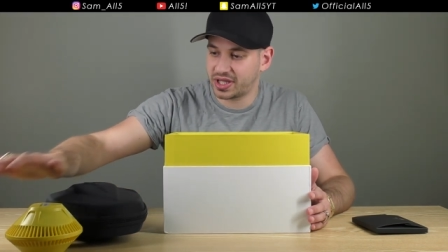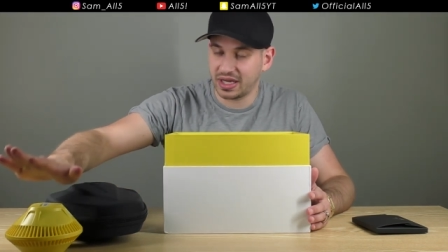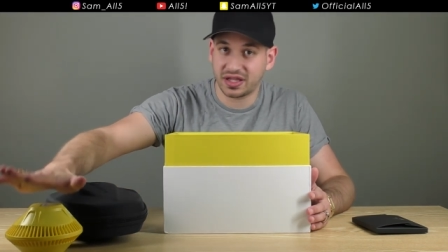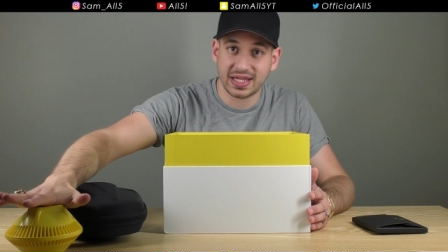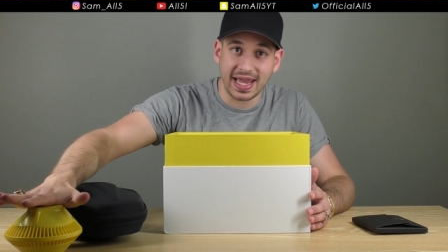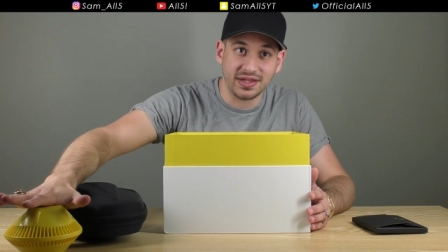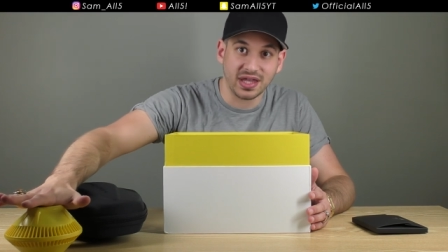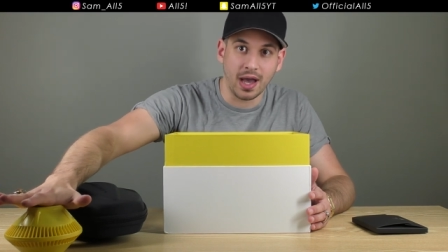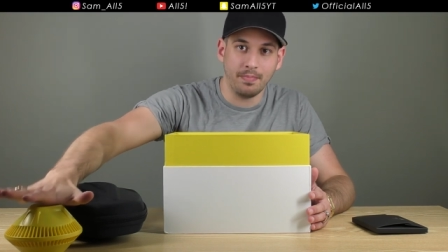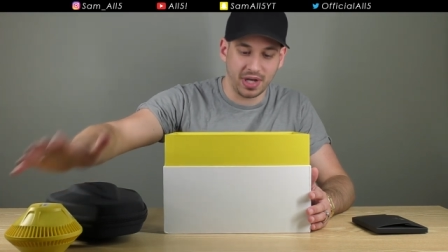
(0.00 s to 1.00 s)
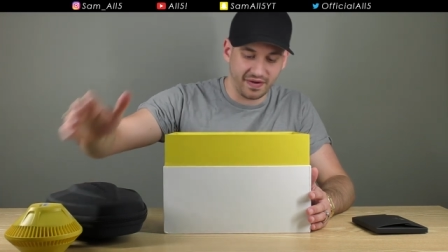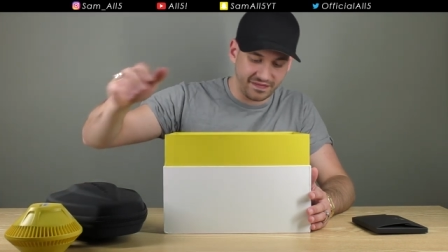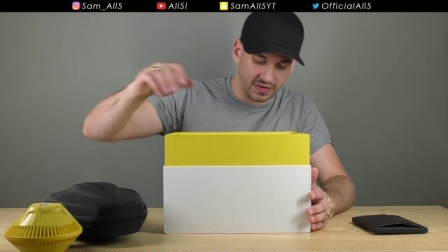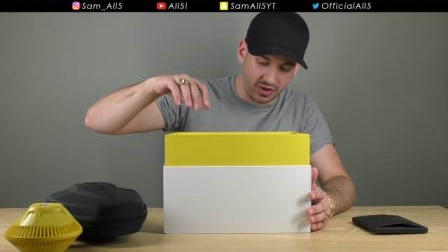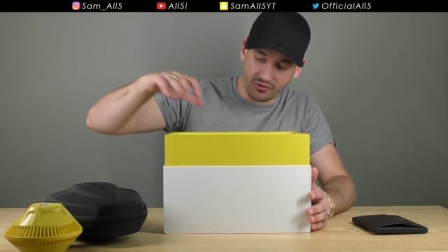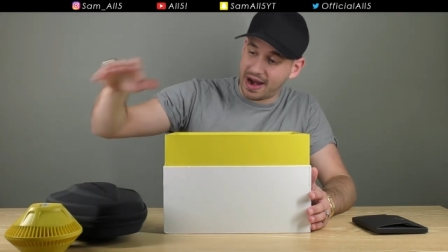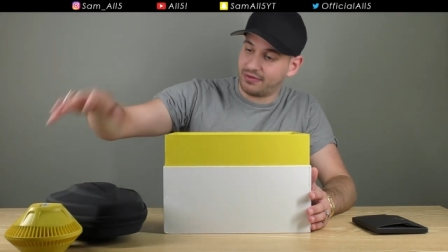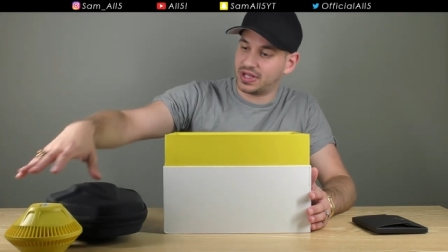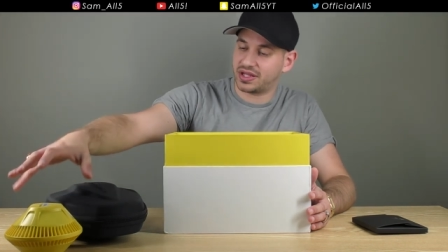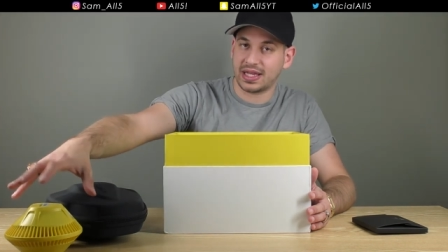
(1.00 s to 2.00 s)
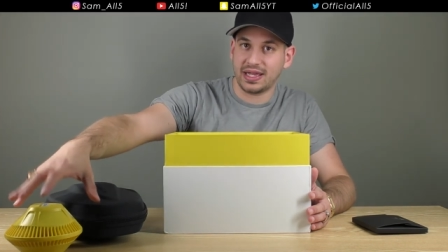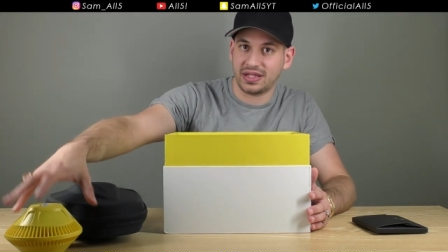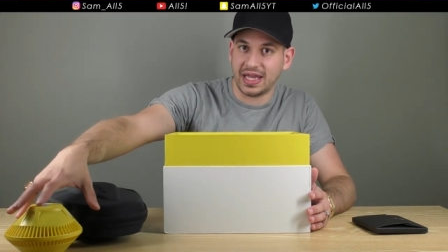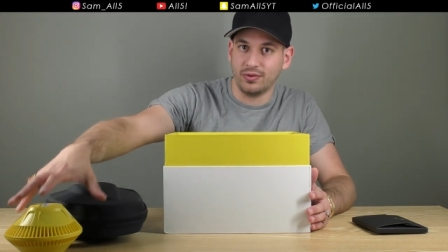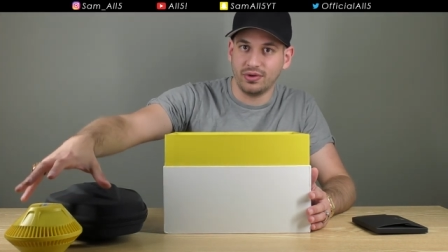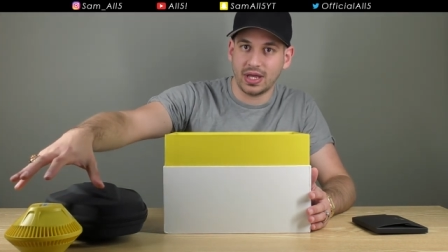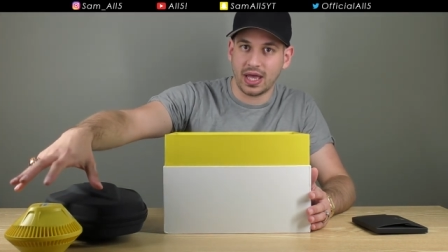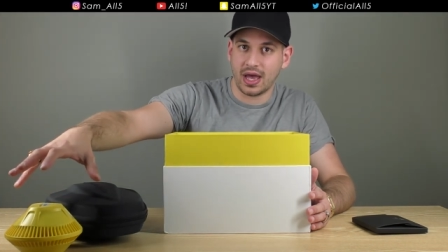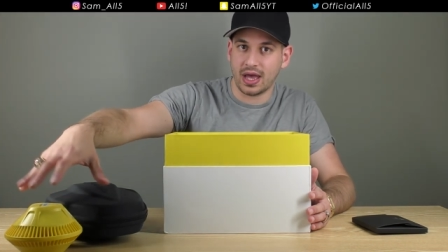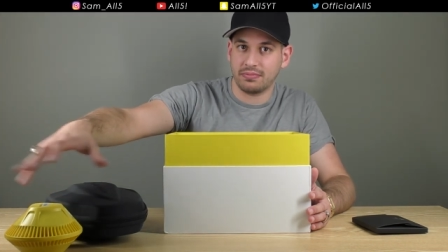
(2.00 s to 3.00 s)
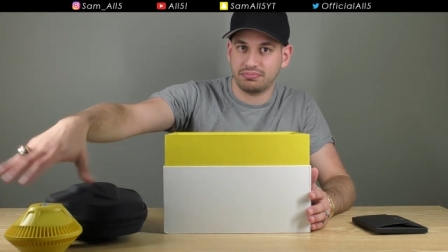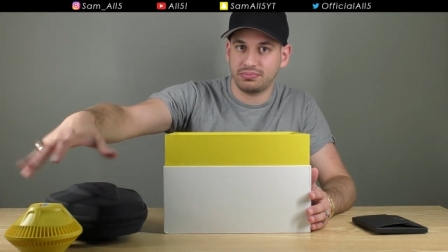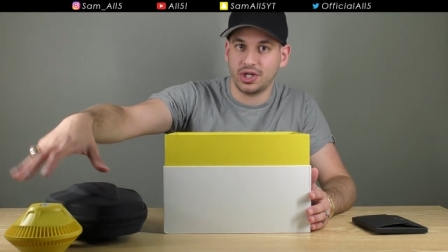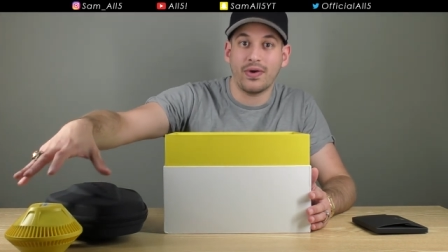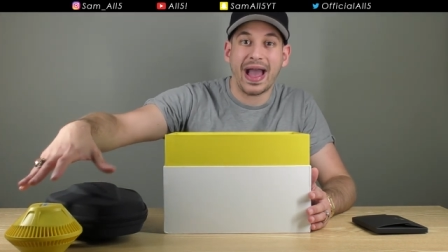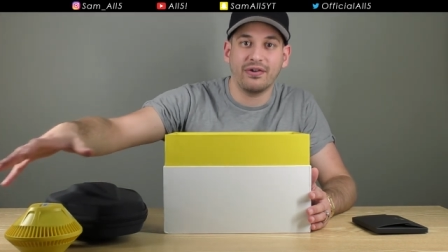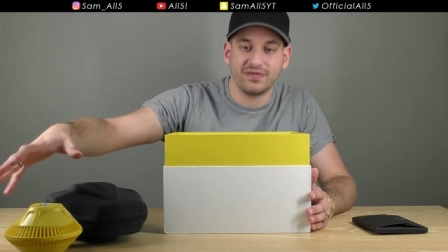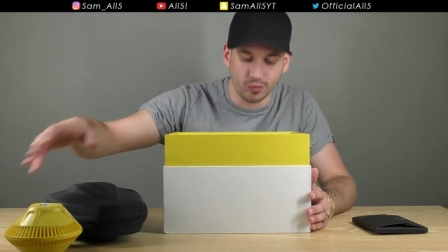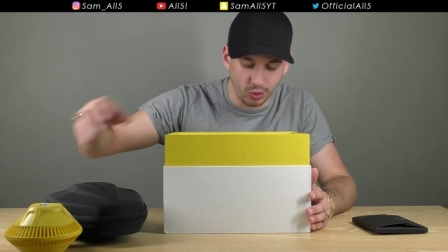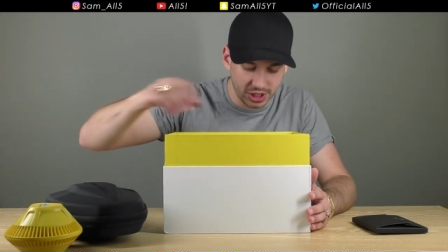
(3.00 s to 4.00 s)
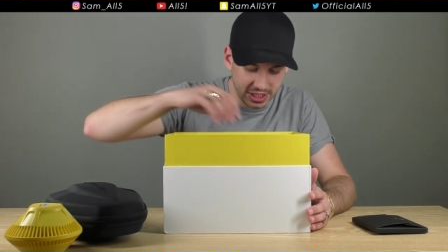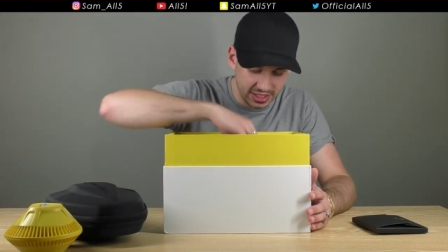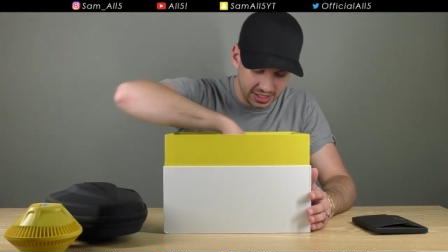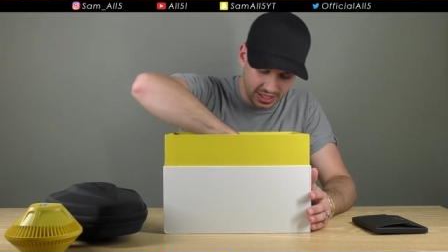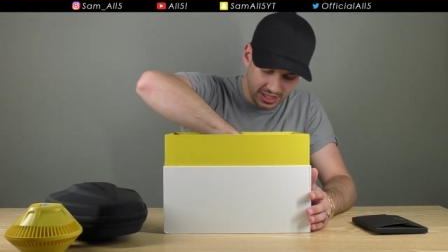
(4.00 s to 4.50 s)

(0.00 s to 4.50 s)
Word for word: So this stays above ground, this stays in, uh, you know, out of the water.